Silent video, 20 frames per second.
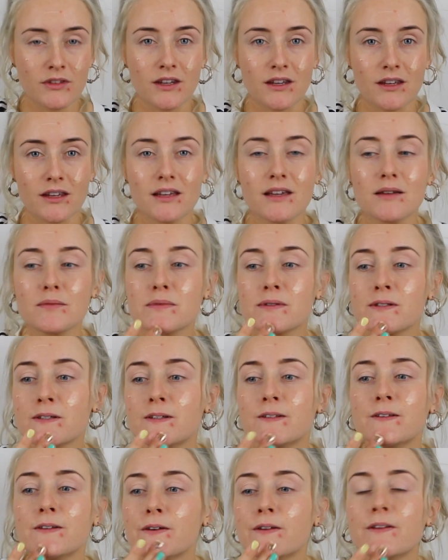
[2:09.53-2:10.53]

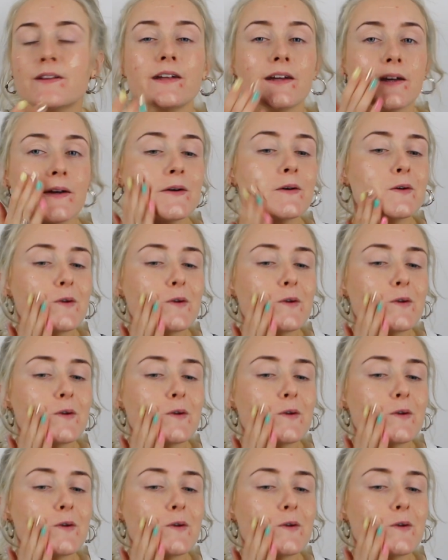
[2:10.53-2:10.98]
absolutely